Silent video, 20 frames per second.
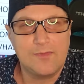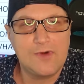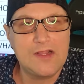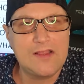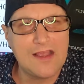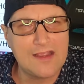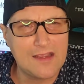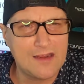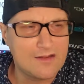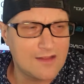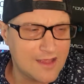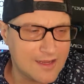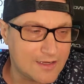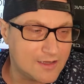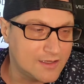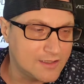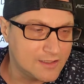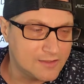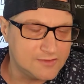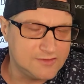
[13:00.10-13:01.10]
that can
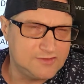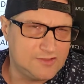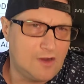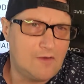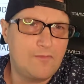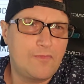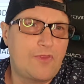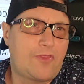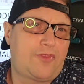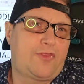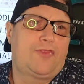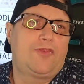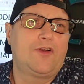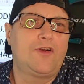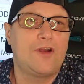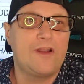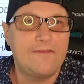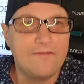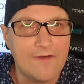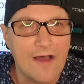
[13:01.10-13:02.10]
dump
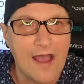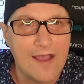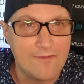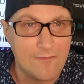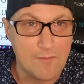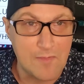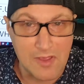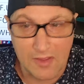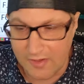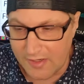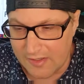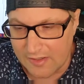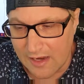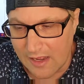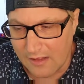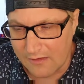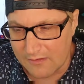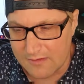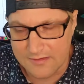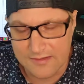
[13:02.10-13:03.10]
$35 million
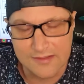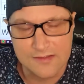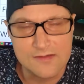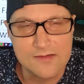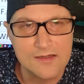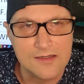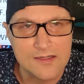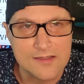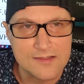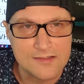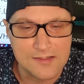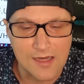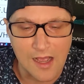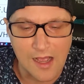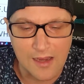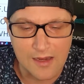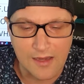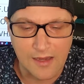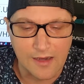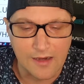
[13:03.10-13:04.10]
into a
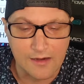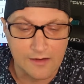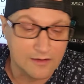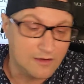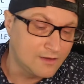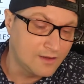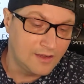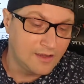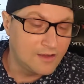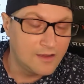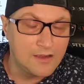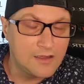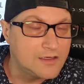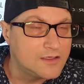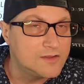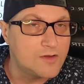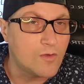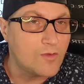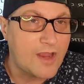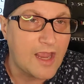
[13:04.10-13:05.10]
stock and
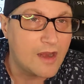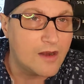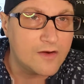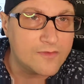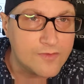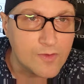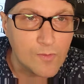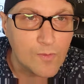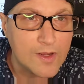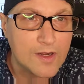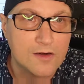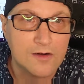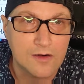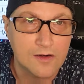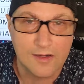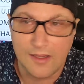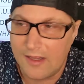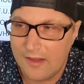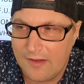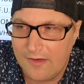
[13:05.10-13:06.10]
don't care if you win or
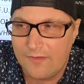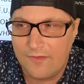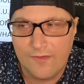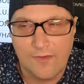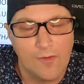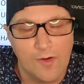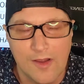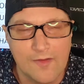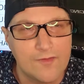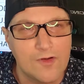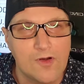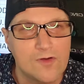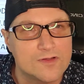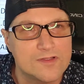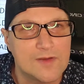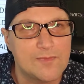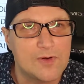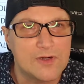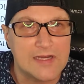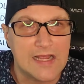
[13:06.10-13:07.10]
if it
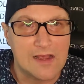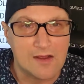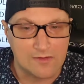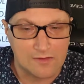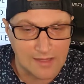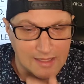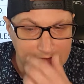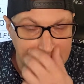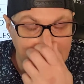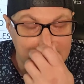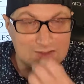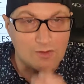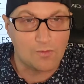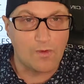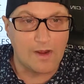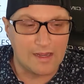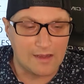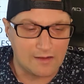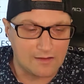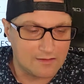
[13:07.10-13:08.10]
goes up or down. That's a
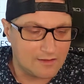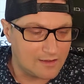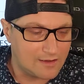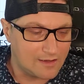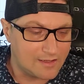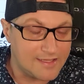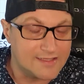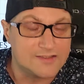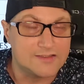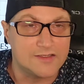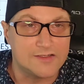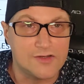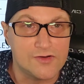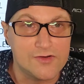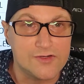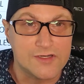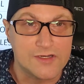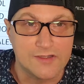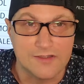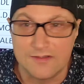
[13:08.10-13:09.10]
whale.
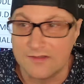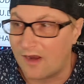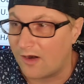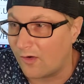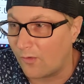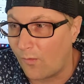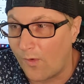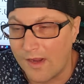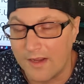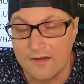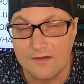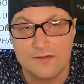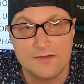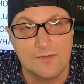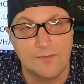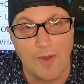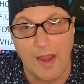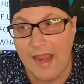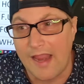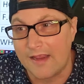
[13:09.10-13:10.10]
Institutions are whales.
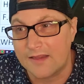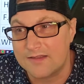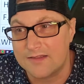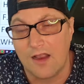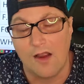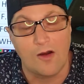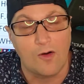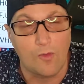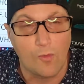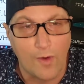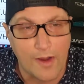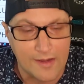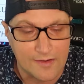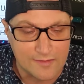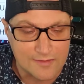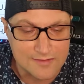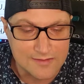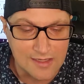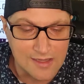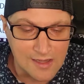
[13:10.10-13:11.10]
Banks are
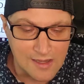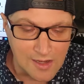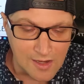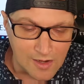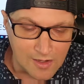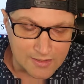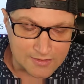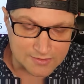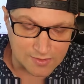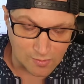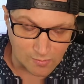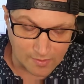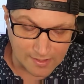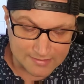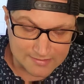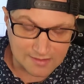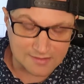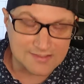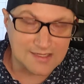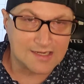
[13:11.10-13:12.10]
whales. So when I
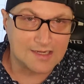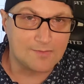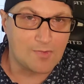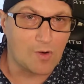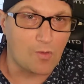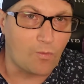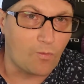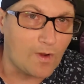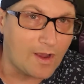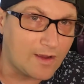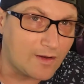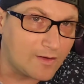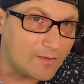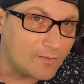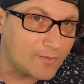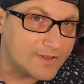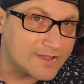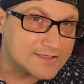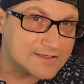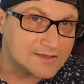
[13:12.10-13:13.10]
start talking about
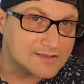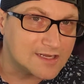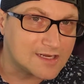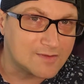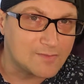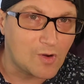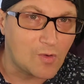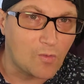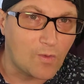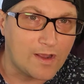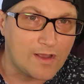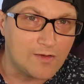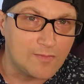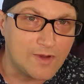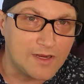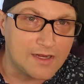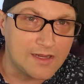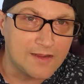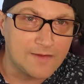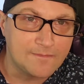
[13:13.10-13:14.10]
when they start talking about whale
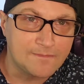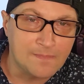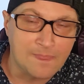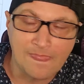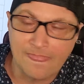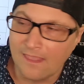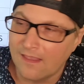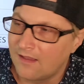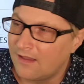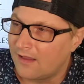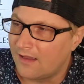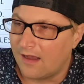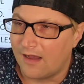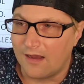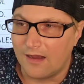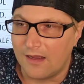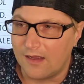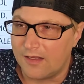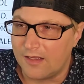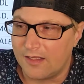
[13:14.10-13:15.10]
money,
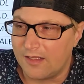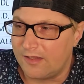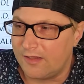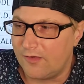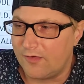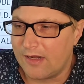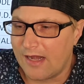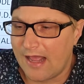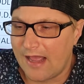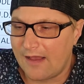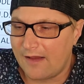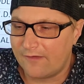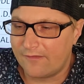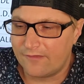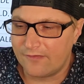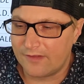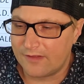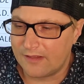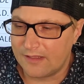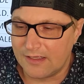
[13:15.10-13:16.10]
you could have